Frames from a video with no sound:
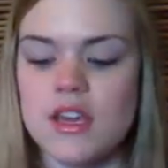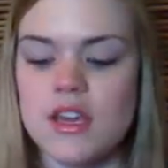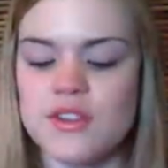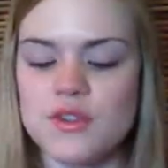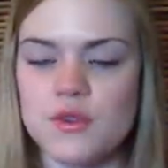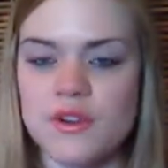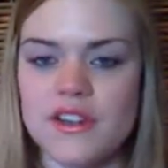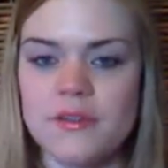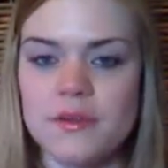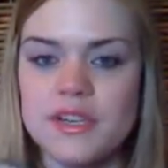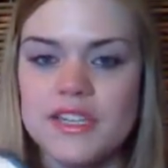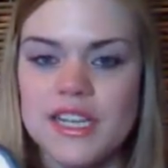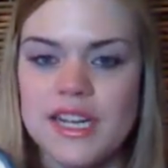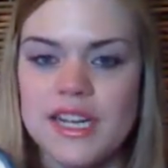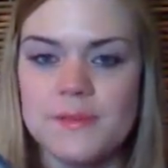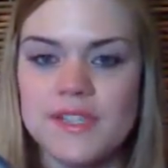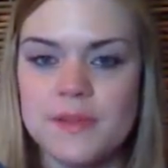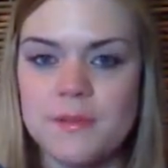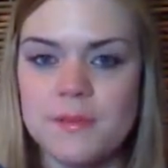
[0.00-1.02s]
2 or 3
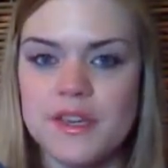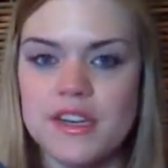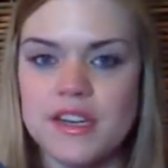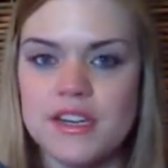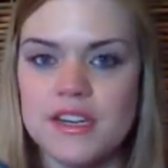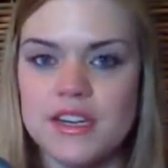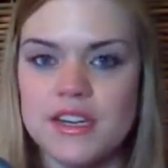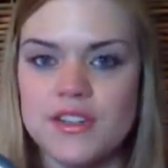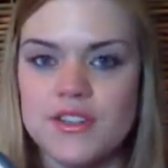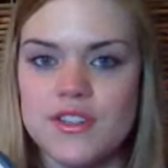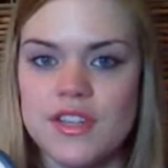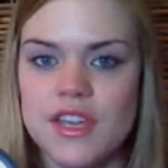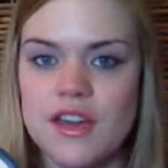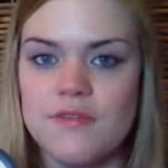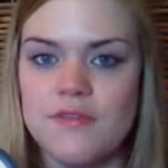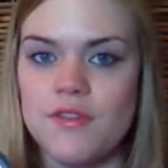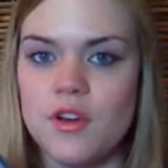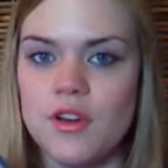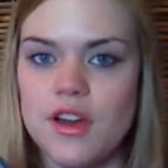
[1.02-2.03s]
times dipping it in here to
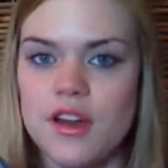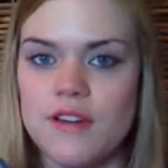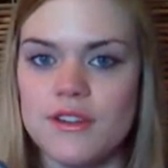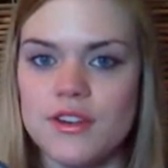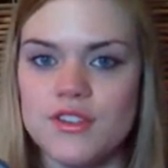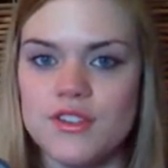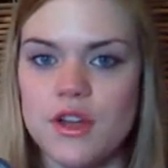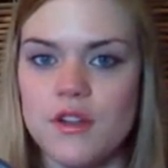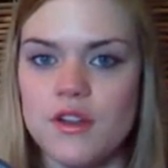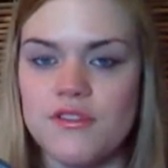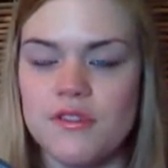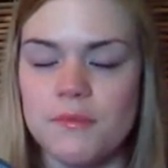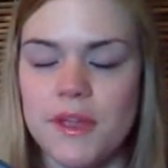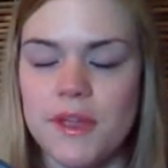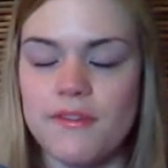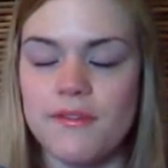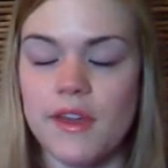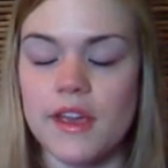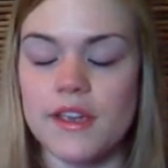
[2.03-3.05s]
get full coverage all over
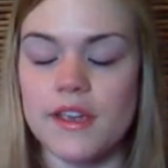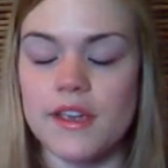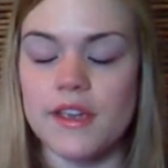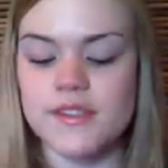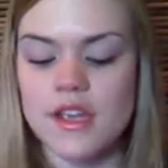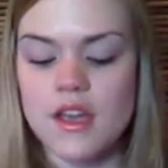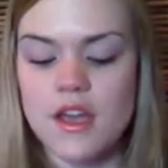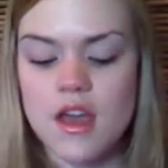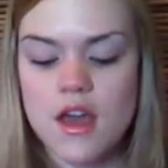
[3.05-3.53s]
my face.